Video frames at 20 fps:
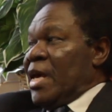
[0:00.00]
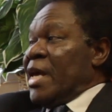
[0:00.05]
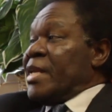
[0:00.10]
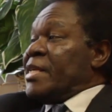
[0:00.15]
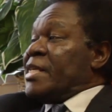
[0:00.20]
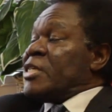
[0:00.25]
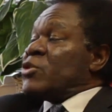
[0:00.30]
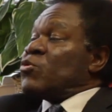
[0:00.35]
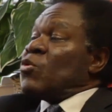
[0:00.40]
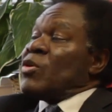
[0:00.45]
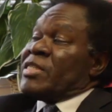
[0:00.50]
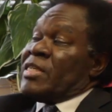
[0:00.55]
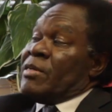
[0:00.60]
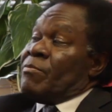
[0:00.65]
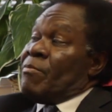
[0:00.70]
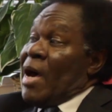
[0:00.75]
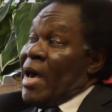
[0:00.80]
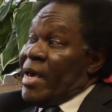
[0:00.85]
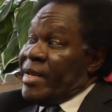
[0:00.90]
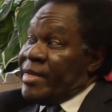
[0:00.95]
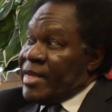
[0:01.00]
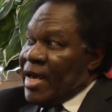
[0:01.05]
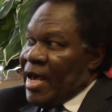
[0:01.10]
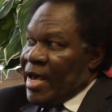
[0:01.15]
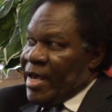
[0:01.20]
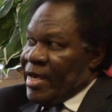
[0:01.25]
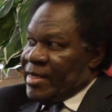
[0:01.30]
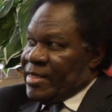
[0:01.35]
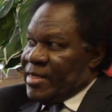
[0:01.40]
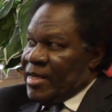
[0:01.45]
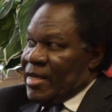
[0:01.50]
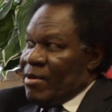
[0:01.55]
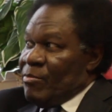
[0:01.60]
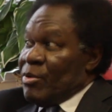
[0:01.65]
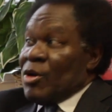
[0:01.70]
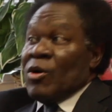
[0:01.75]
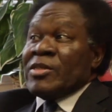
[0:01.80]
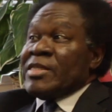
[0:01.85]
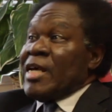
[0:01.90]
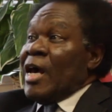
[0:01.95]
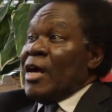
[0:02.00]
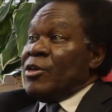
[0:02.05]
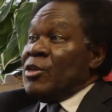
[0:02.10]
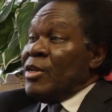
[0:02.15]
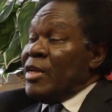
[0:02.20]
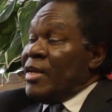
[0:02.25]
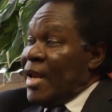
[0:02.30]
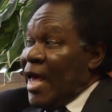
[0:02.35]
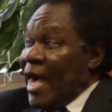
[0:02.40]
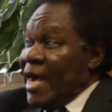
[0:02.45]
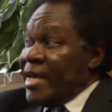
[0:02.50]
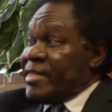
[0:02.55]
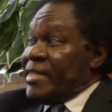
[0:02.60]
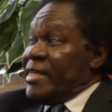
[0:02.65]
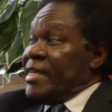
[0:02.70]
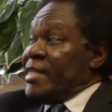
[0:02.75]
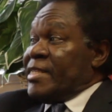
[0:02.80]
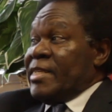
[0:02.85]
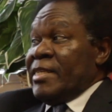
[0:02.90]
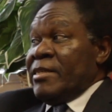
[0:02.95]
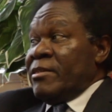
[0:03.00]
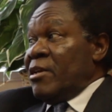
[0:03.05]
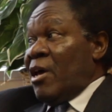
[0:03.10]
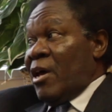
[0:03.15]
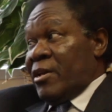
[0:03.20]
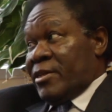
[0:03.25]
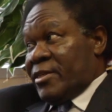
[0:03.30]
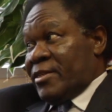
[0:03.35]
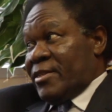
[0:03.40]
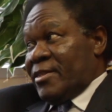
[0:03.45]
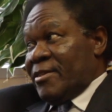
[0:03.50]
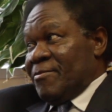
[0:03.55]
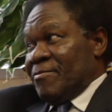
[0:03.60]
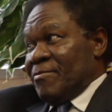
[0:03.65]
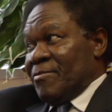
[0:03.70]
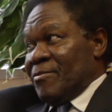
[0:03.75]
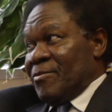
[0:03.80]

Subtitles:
And this was in my diet, because I like eating nuts.